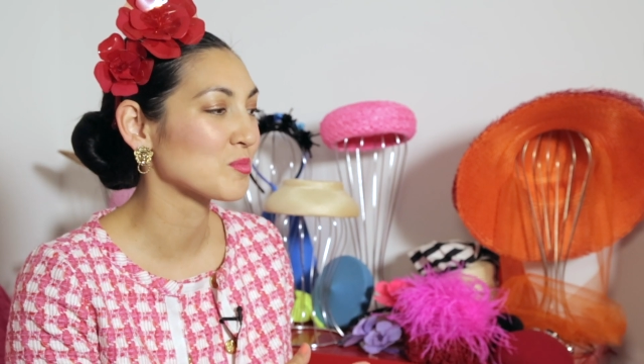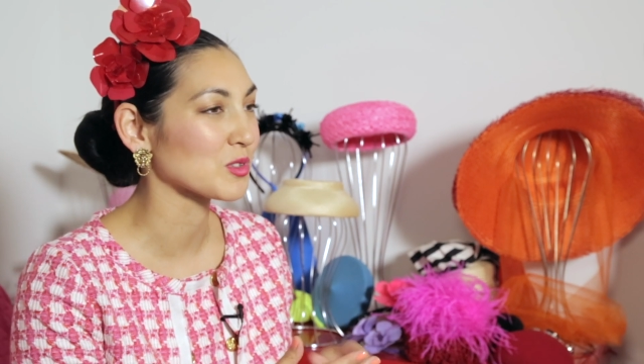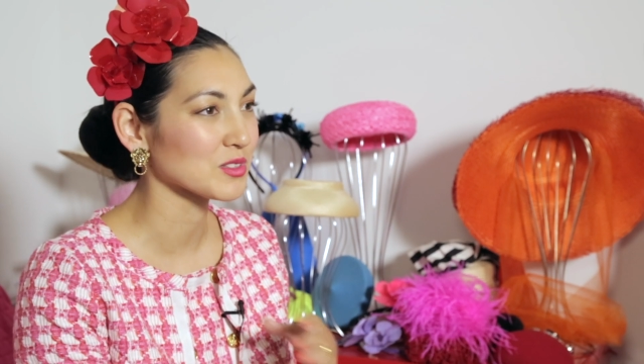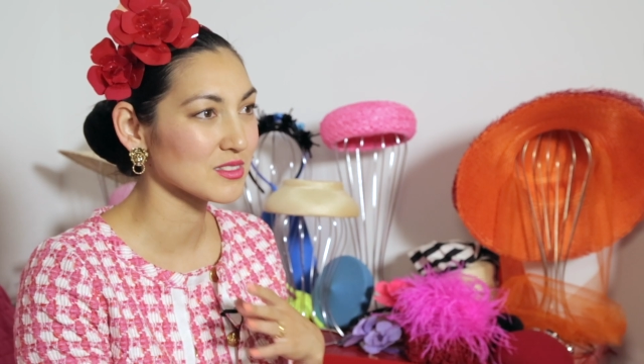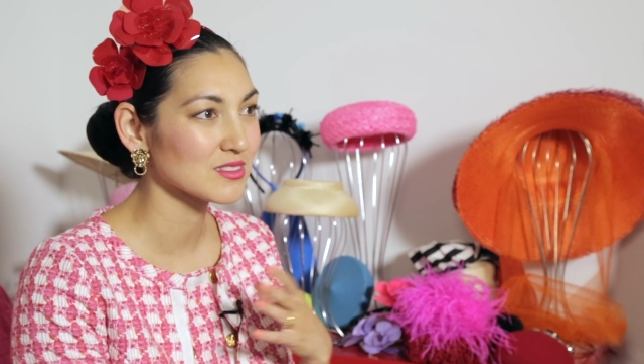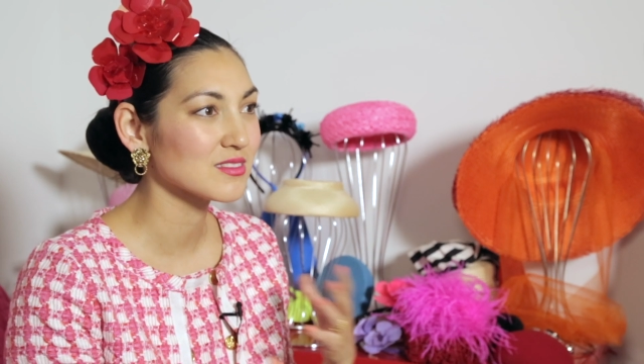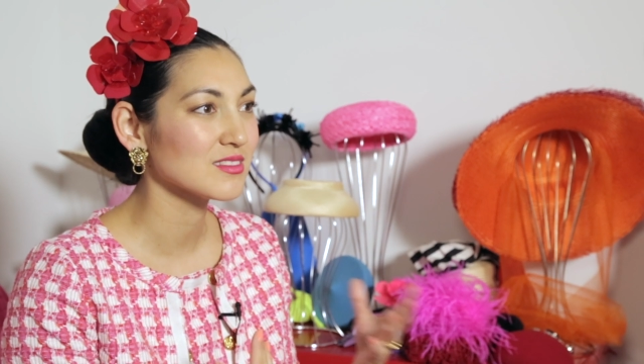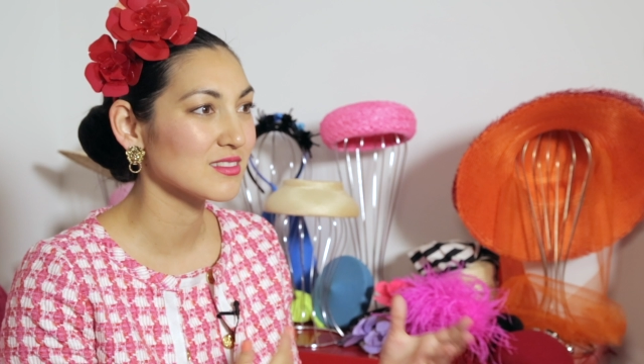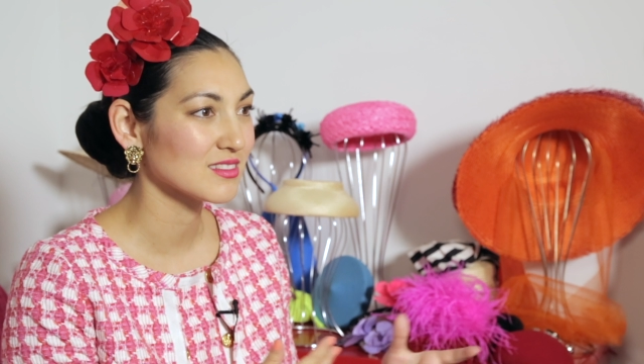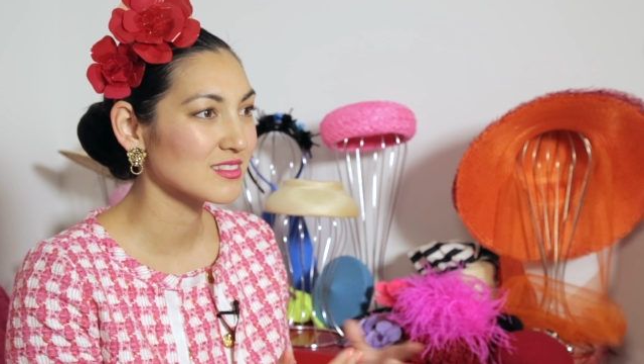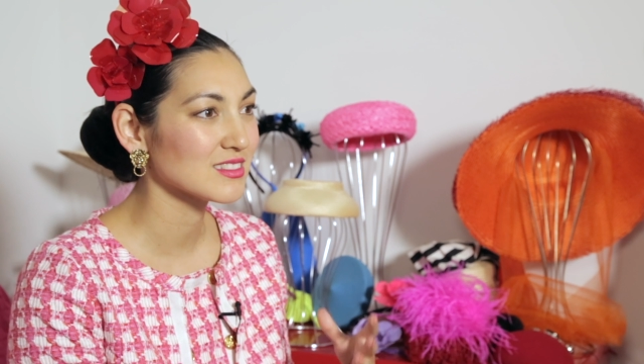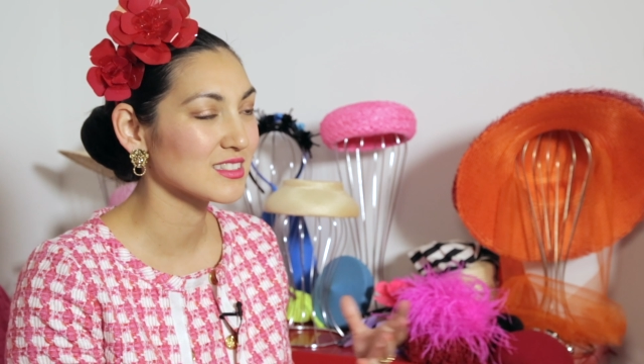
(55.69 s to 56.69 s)
broad
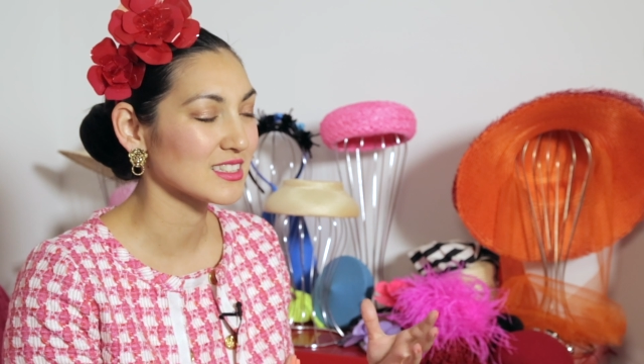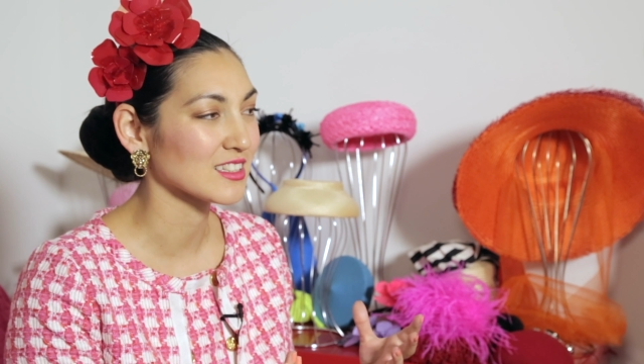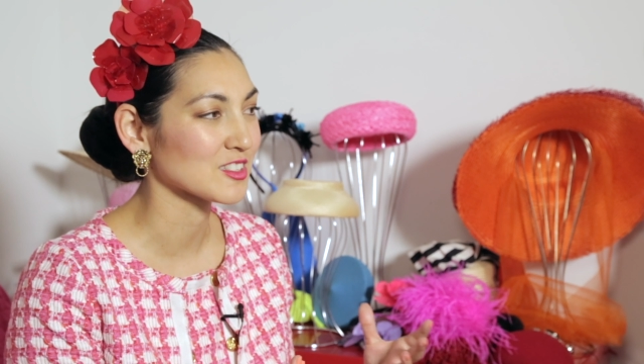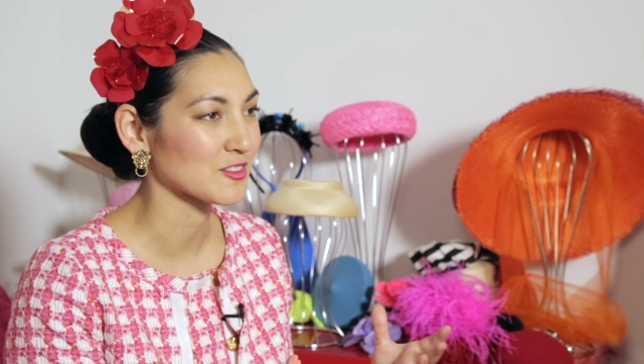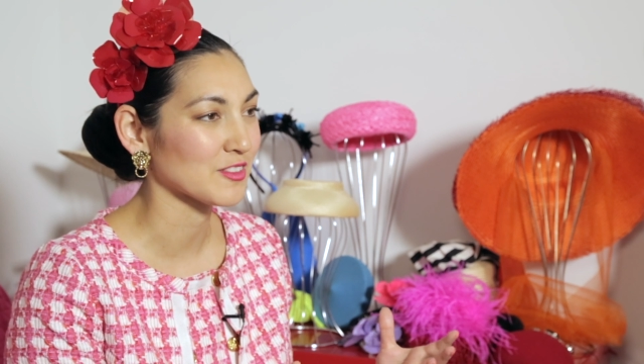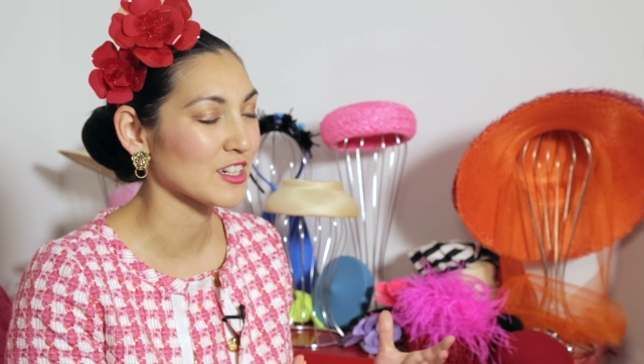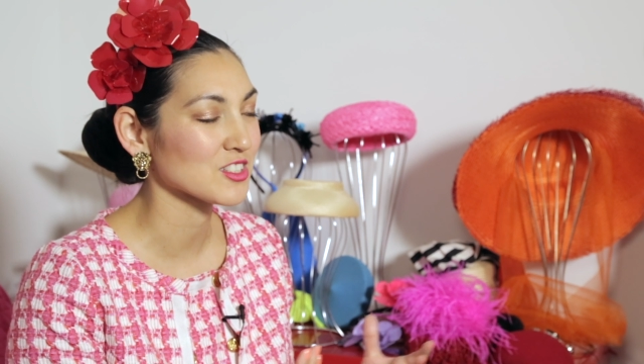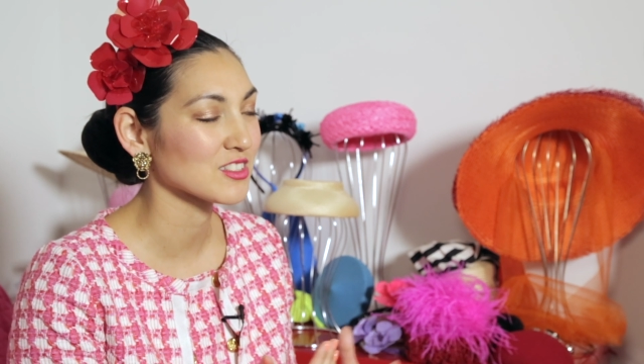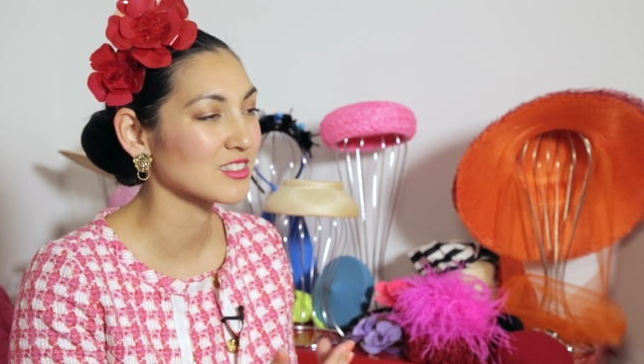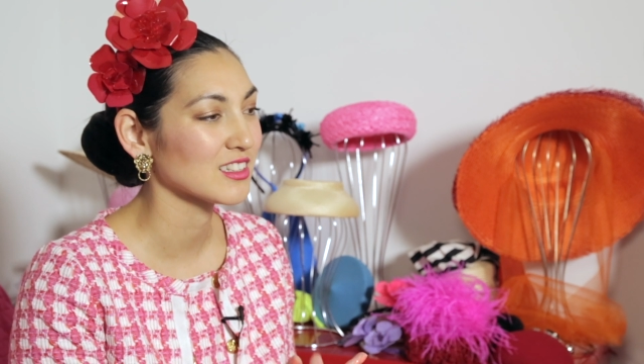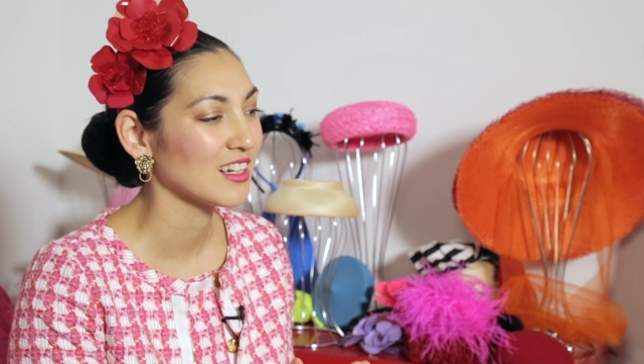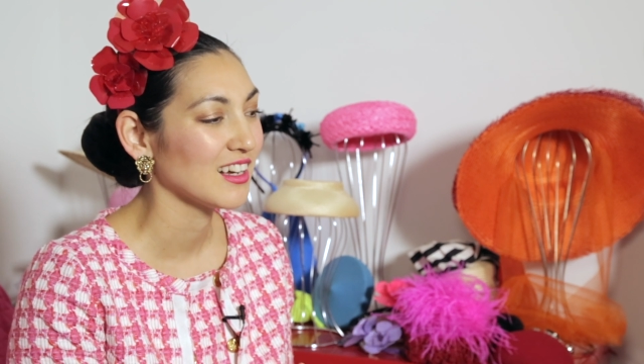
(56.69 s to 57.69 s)
sense of
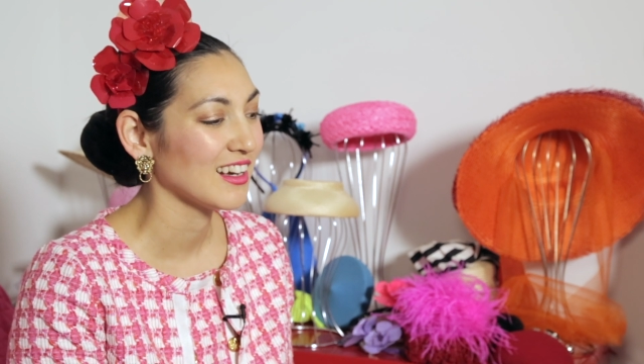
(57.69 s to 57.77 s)
fashion,